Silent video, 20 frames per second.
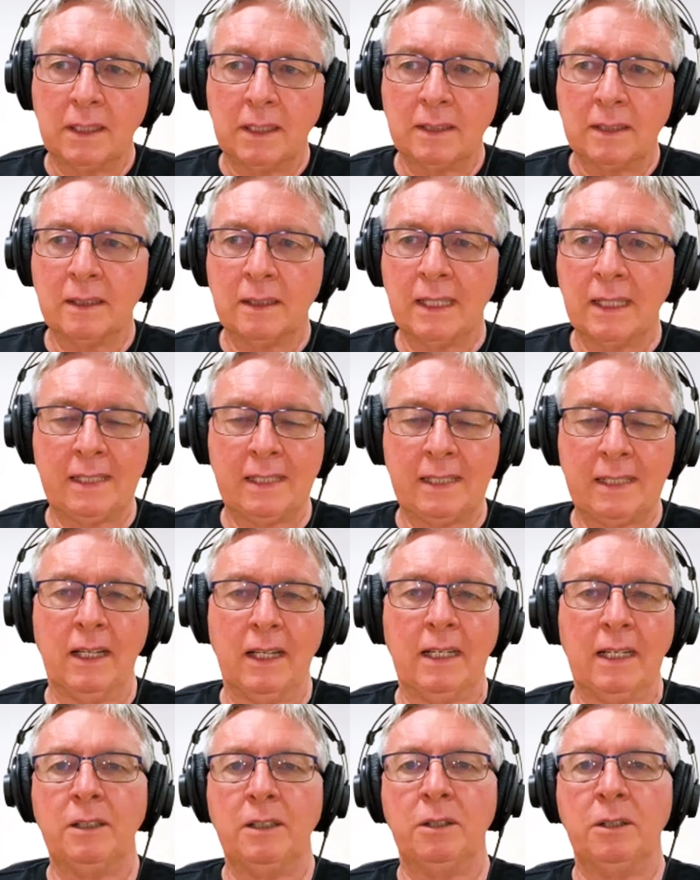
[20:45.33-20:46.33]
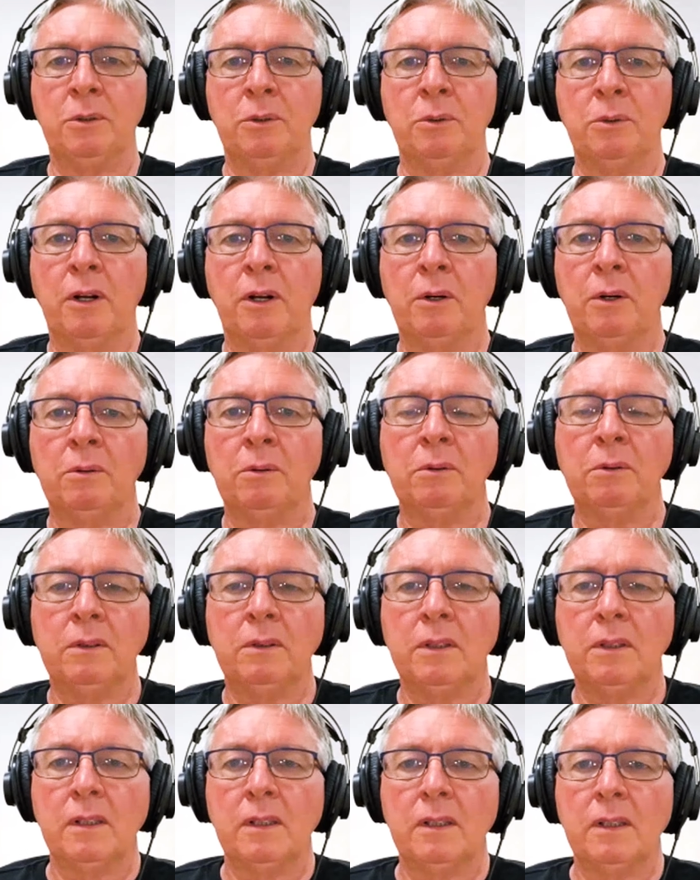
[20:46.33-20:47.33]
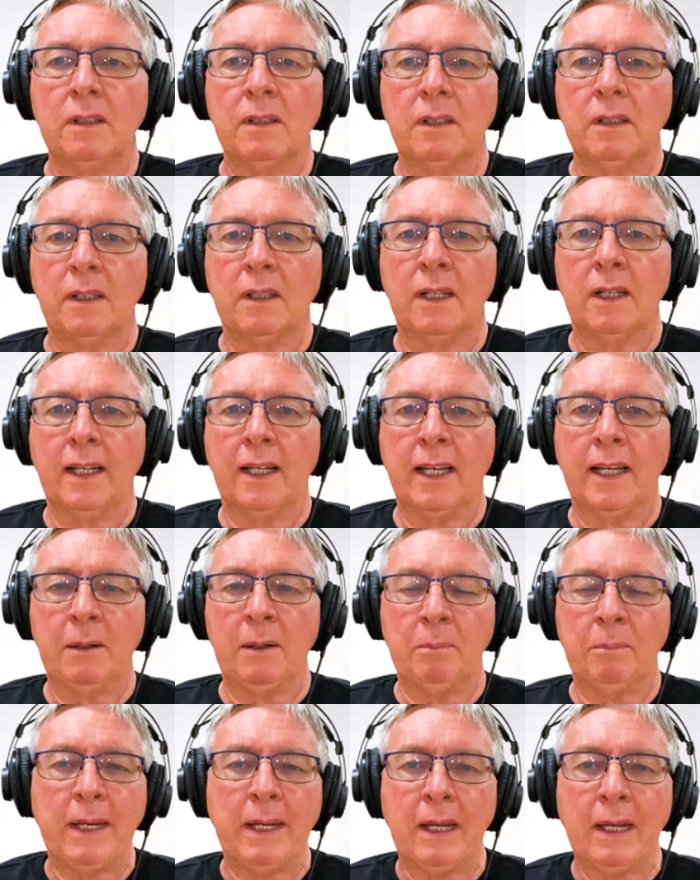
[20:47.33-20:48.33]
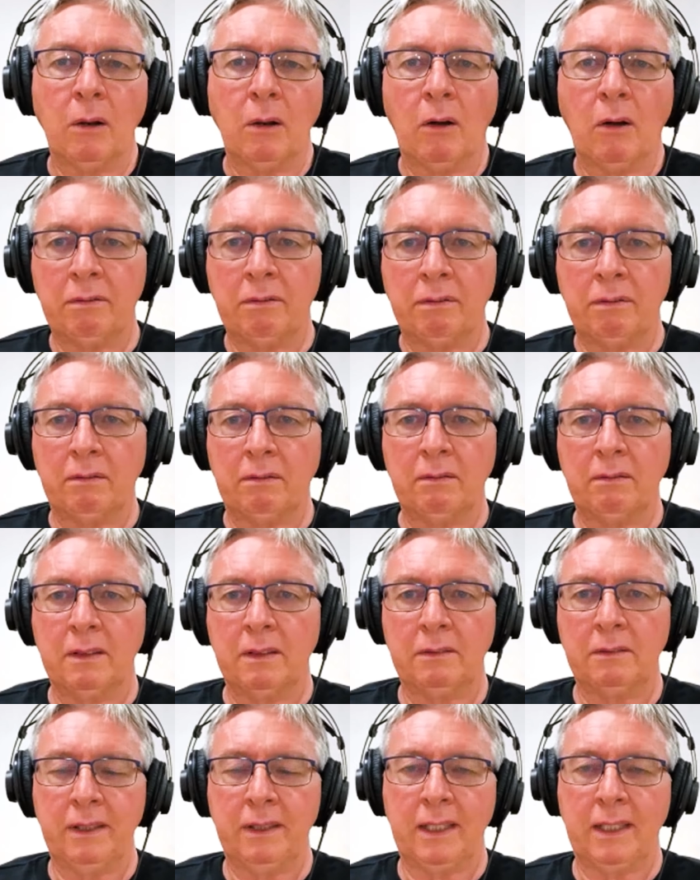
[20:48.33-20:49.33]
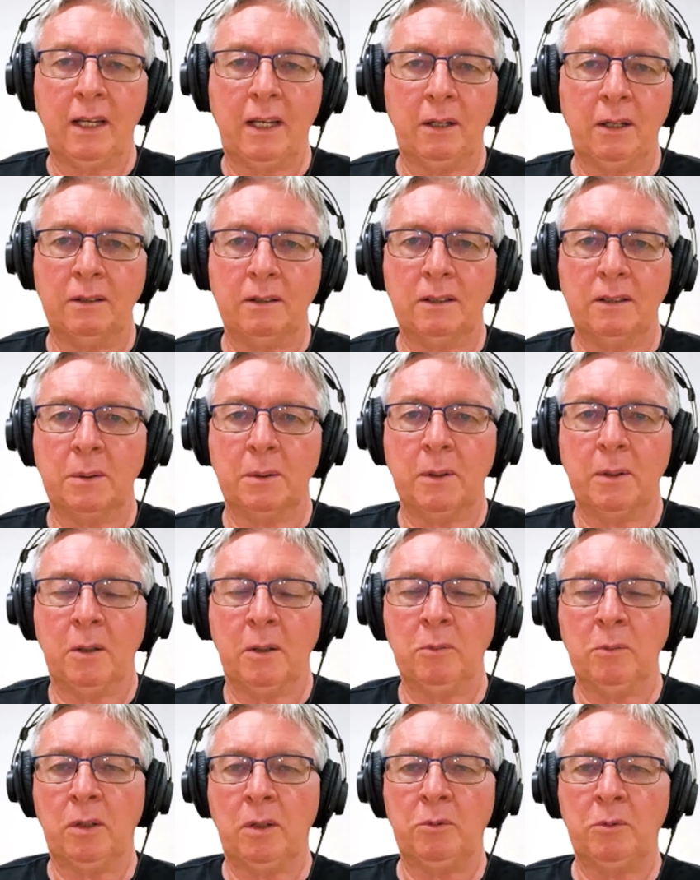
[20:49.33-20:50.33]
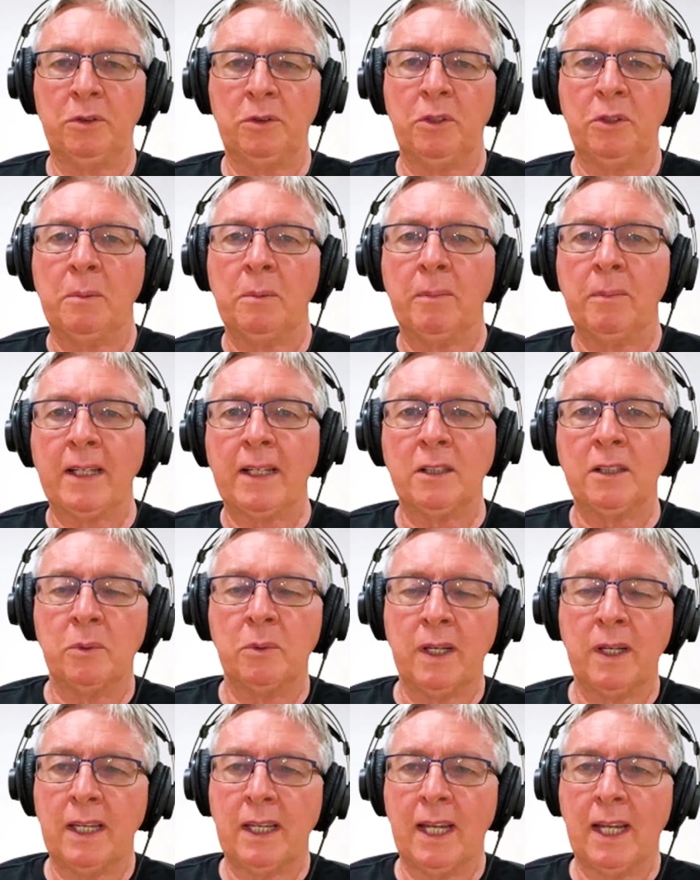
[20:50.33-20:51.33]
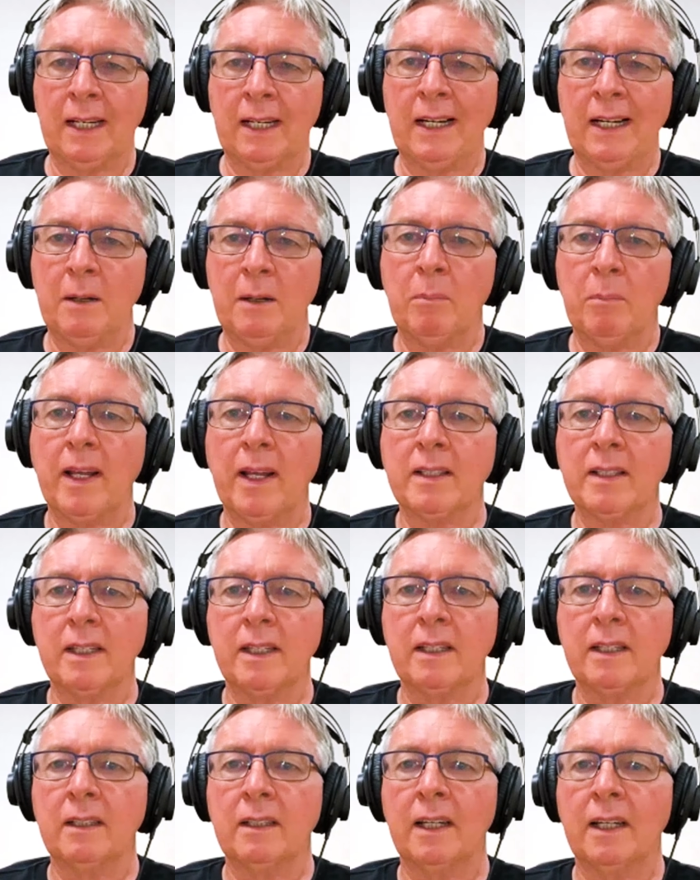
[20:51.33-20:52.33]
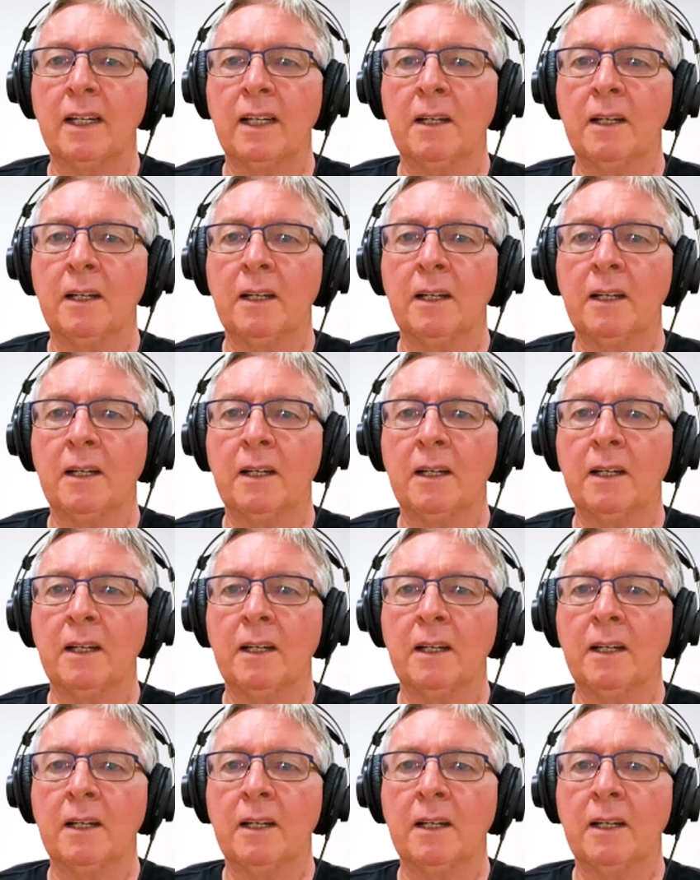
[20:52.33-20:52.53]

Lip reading: is less likely to grow and peel off the filler hose. I suppose I'm referring back to when you had clear plastic,